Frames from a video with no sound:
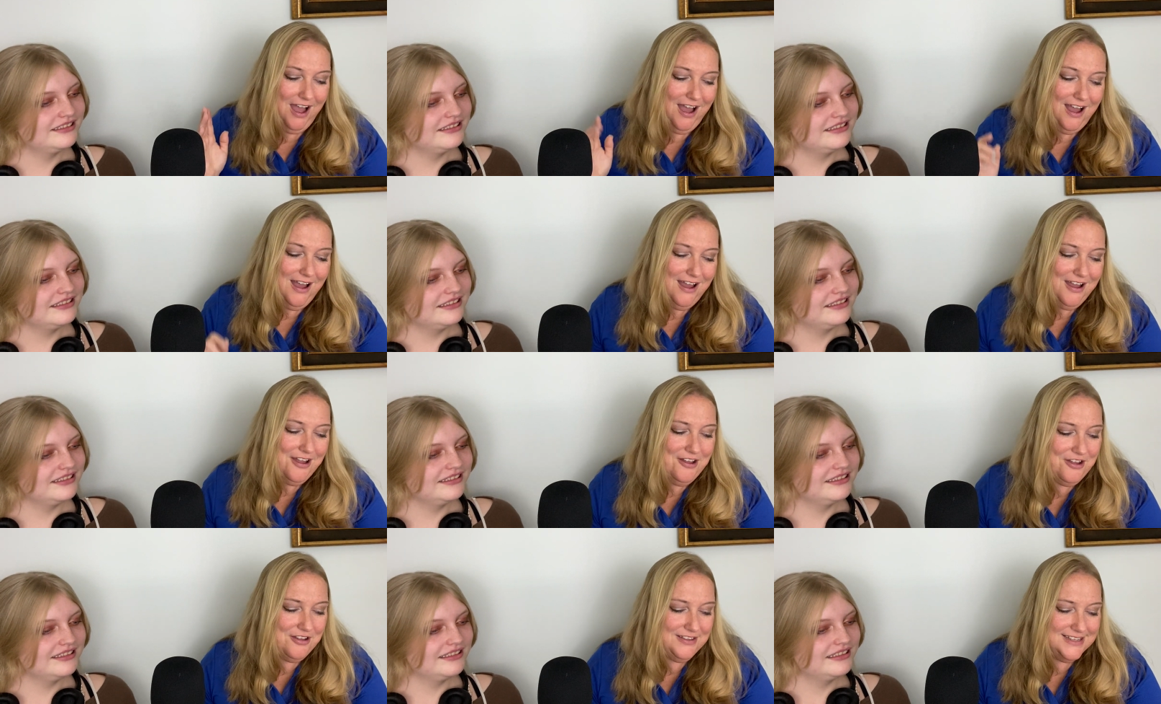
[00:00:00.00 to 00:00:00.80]

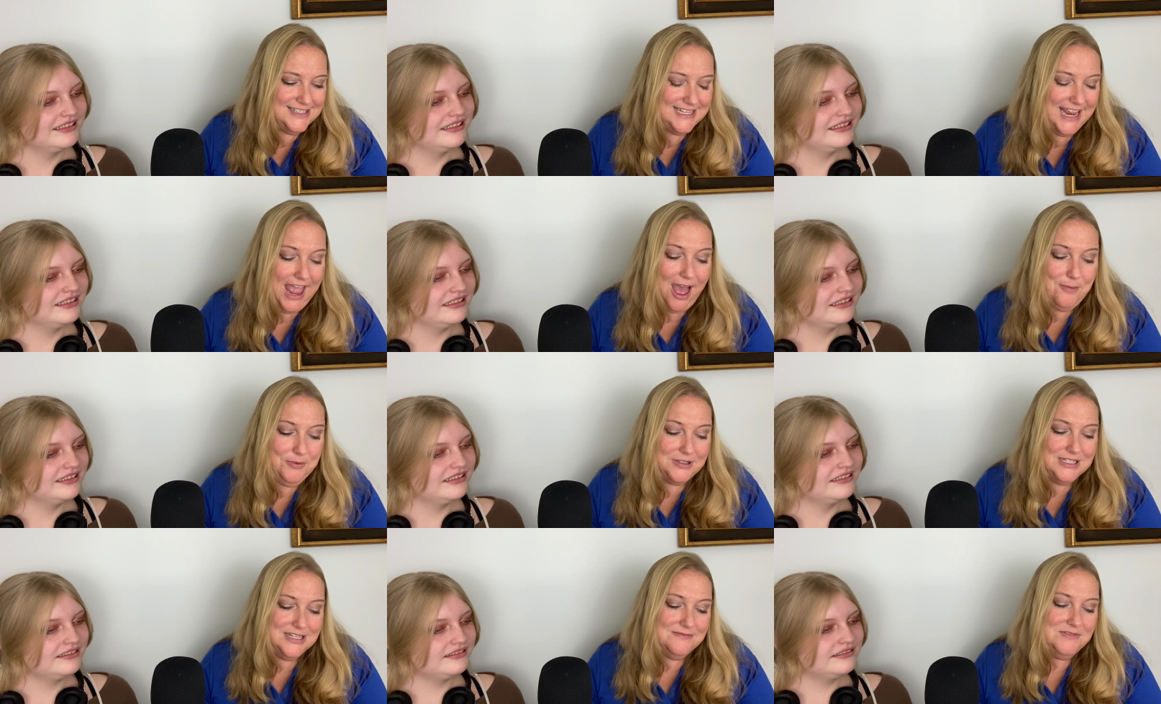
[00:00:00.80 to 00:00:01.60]
Speaker 1: Uh, let's see,
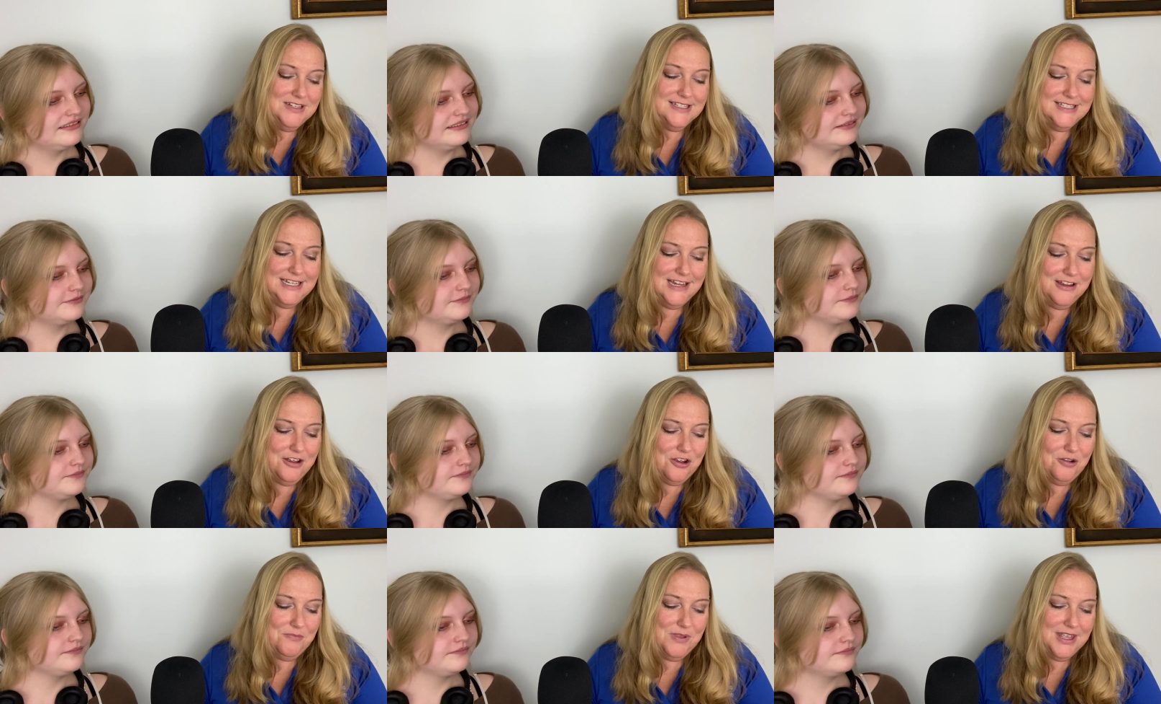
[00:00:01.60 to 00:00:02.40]
Appleton
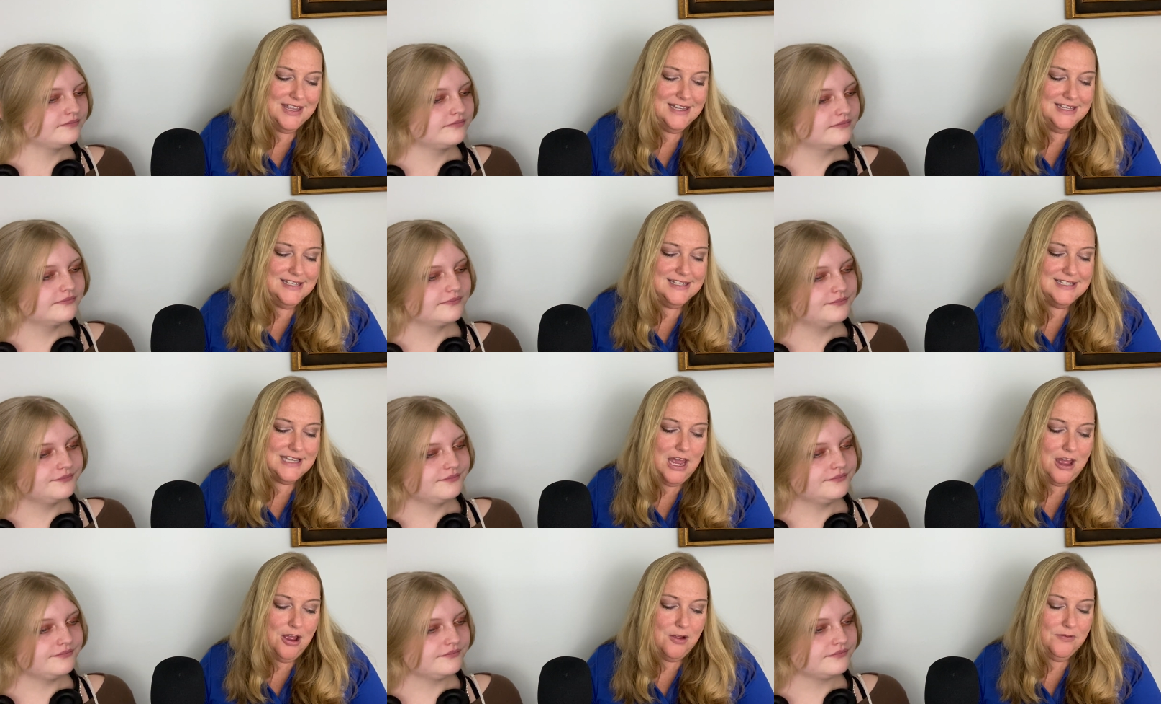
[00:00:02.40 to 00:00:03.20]
Museum
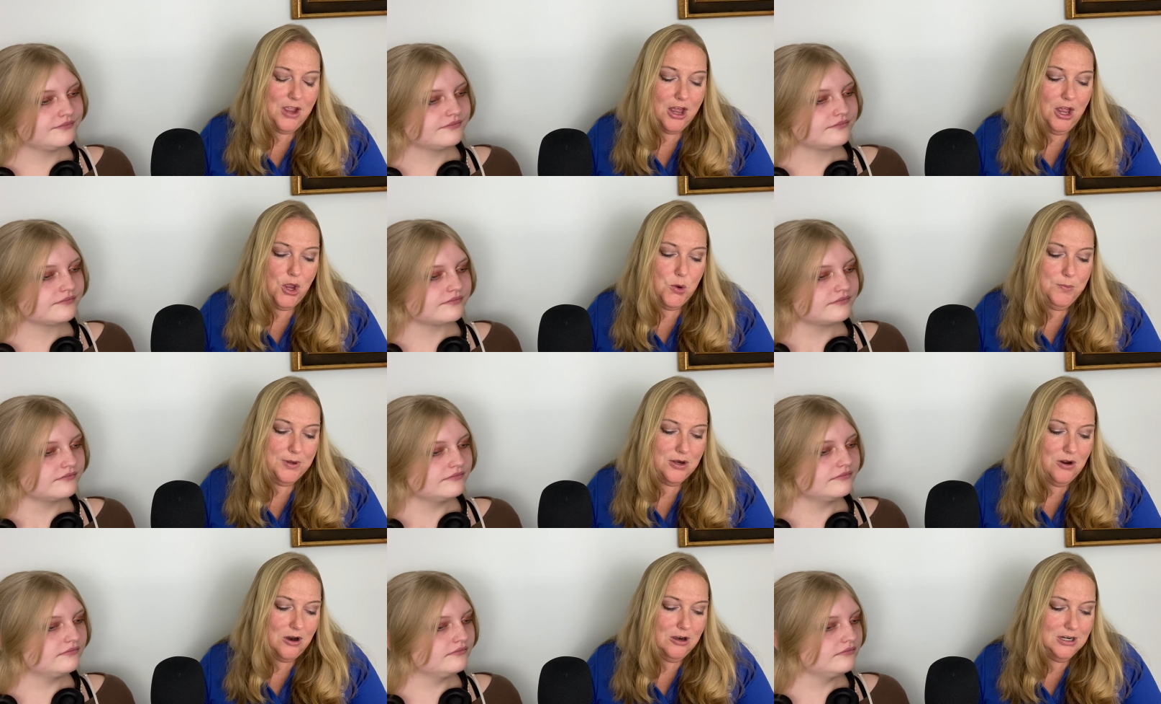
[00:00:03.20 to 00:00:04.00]
is, uh, got
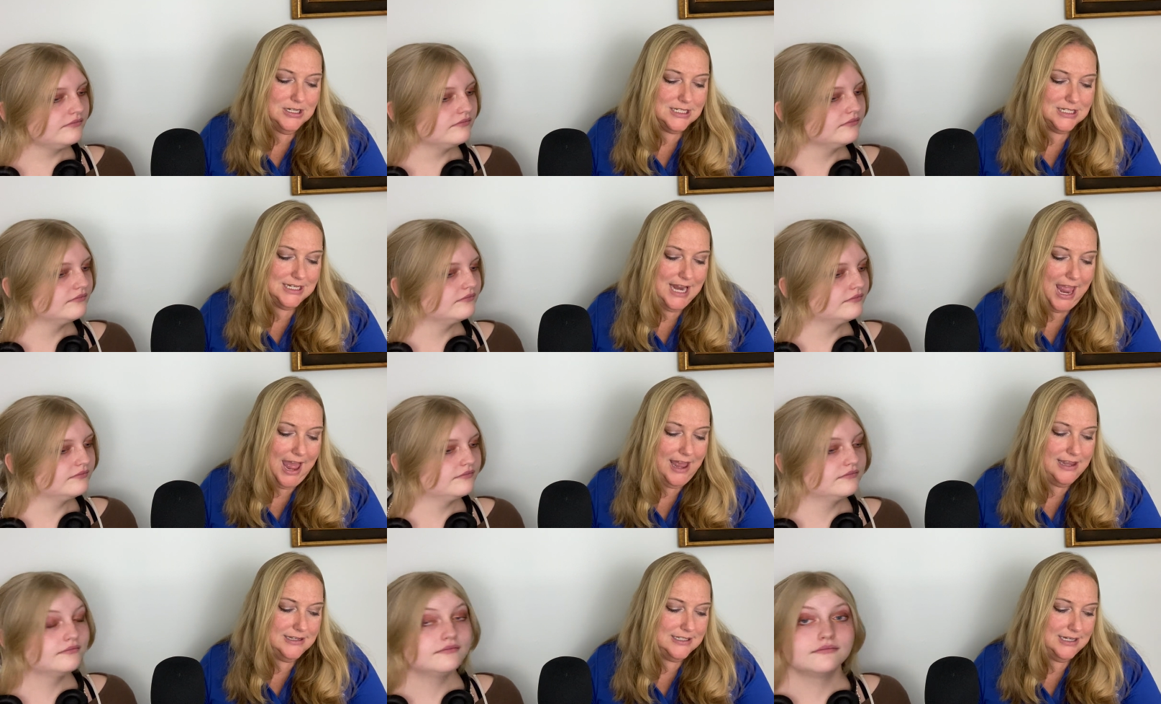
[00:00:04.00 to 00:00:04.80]
open art
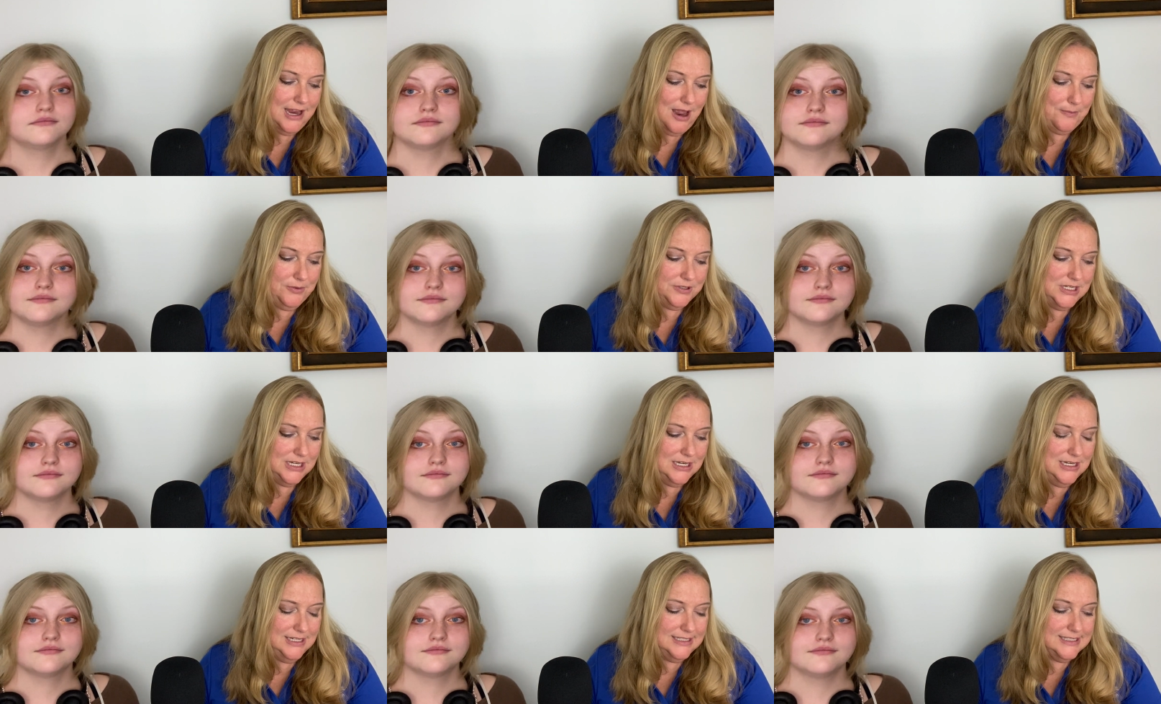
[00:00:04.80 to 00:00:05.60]
at
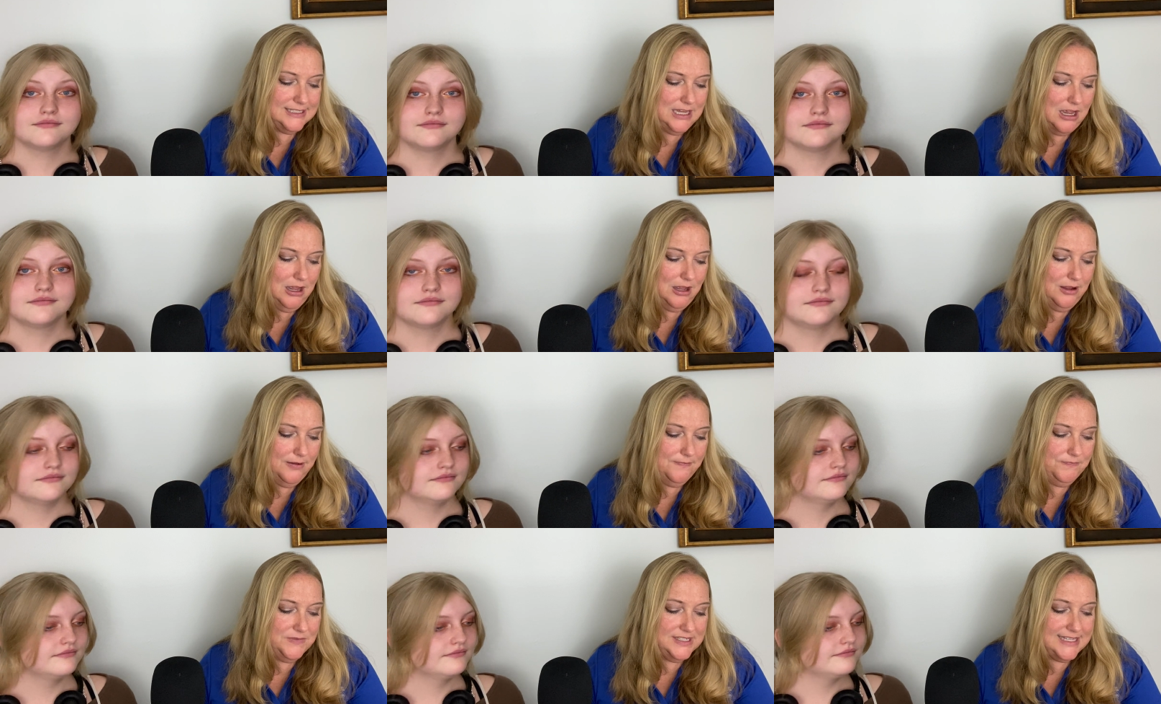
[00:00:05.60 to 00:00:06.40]
Appleton. It's um,